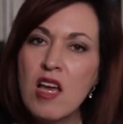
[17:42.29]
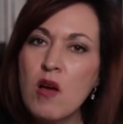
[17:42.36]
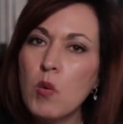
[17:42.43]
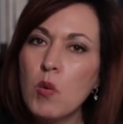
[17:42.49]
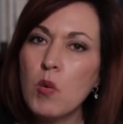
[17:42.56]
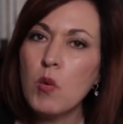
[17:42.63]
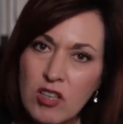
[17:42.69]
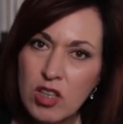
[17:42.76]

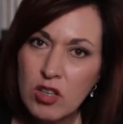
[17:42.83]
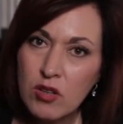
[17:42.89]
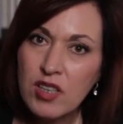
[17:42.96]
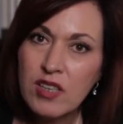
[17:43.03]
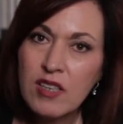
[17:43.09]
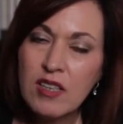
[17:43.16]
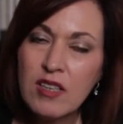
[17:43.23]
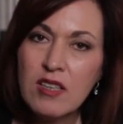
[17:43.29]
what's
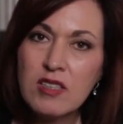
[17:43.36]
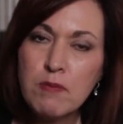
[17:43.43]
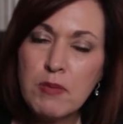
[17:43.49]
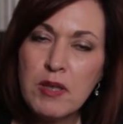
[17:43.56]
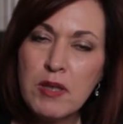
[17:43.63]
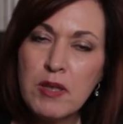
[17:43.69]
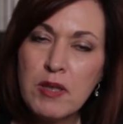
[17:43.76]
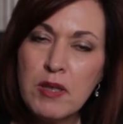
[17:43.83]
included in
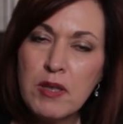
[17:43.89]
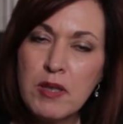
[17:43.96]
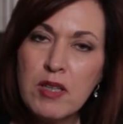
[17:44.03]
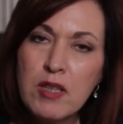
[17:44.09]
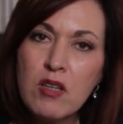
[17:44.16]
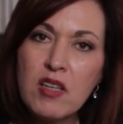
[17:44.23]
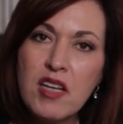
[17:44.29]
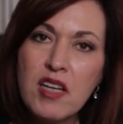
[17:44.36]
this bill
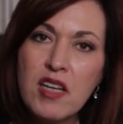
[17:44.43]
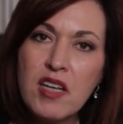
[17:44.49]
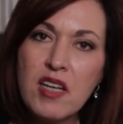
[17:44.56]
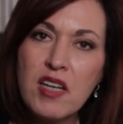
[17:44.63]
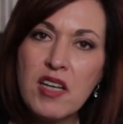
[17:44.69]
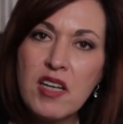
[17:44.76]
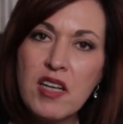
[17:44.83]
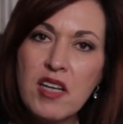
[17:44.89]
and how
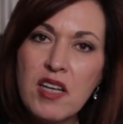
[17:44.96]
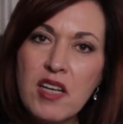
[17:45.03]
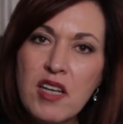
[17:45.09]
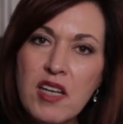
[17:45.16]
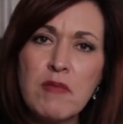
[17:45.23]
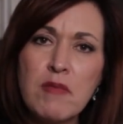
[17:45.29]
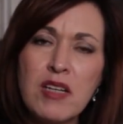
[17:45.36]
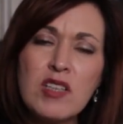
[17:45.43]

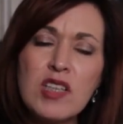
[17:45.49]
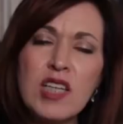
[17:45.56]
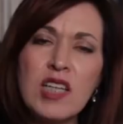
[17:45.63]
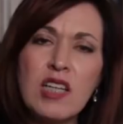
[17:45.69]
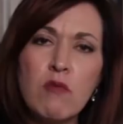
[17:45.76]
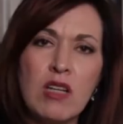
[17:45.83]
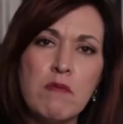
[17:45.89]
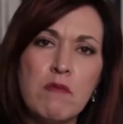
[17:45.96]
affect
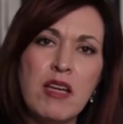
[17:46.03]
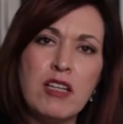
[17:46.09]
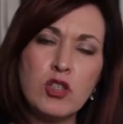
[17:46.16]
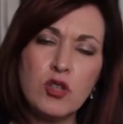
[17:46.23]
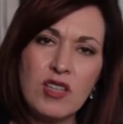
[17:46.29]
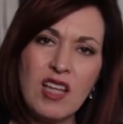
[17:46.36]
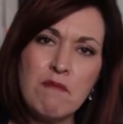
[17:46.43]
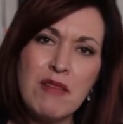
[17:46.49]
everyday
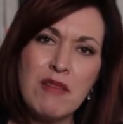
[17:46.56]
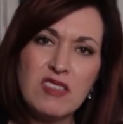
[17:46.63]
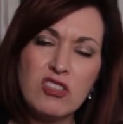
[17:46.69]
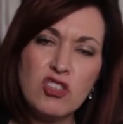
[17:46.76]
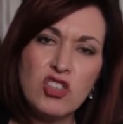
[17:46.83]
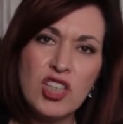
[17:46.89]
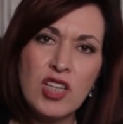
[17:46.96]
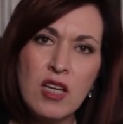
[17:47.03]
American, and we make
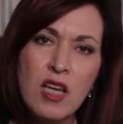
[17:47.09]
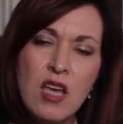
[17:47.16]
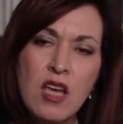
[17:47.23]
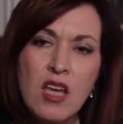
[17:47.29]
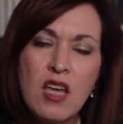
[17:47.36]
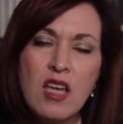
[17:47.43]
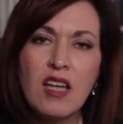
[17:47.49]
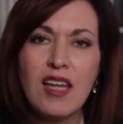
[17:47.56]
sure that
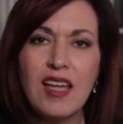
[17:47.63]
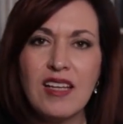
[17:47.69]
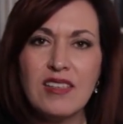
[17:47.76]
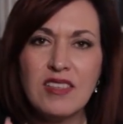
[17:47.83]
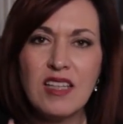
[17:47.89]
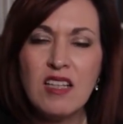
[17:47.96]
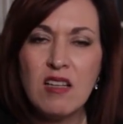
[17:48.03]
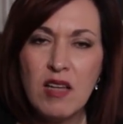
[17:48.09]
messaging
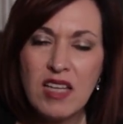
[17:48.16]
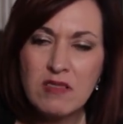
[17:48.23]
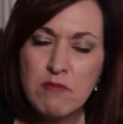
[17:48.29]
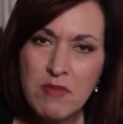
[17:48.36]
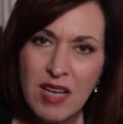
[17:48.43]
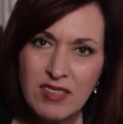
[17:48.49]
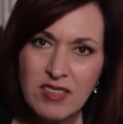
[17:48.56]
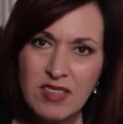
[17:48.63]
is in
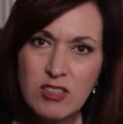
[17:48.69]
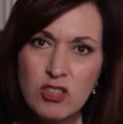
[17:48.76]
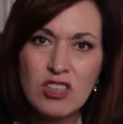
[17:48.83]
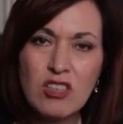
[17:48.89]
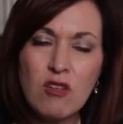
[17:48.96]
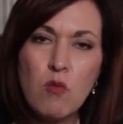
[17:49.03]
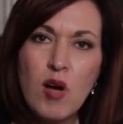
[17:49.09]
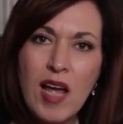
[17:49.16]
a, is
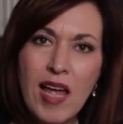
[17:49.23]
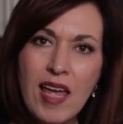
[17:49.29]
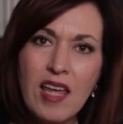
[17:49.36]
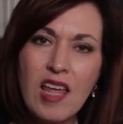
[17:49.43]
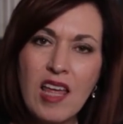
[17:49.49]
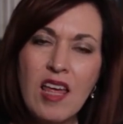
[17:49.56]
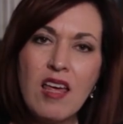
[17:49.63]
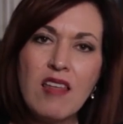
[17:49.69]
messaged in a
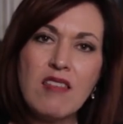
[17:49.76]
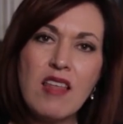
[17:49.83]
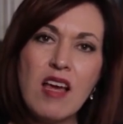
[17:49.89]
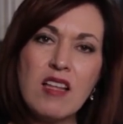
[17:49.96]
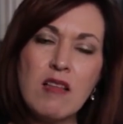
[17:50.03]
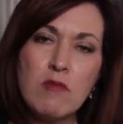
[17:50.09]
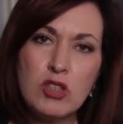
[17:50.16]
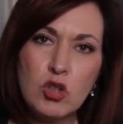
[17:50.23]
way
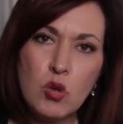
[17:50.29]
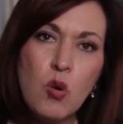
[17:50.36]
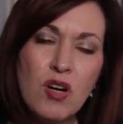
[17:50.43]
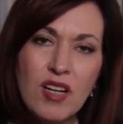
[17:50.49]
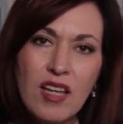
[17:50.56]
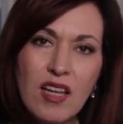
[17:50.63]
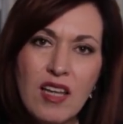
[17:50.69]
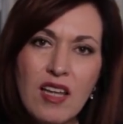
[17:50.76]
that the
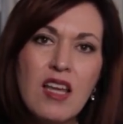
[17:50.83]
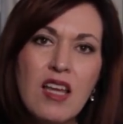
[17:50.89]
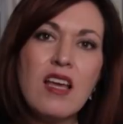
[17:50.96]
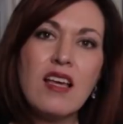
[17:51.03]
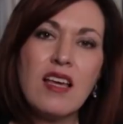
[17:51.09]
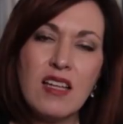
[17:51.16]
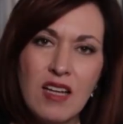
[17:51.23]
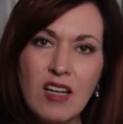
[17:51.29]
majority
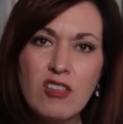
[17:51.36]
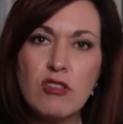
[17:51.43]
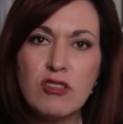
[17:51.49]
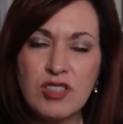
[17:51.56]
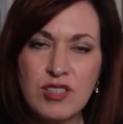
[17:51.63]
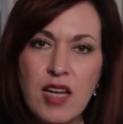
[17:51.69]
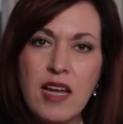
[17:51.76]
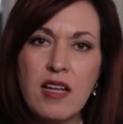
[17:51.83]
can
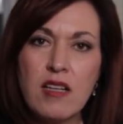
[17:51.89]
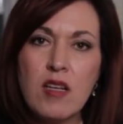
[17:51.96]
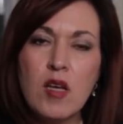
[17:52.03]
understand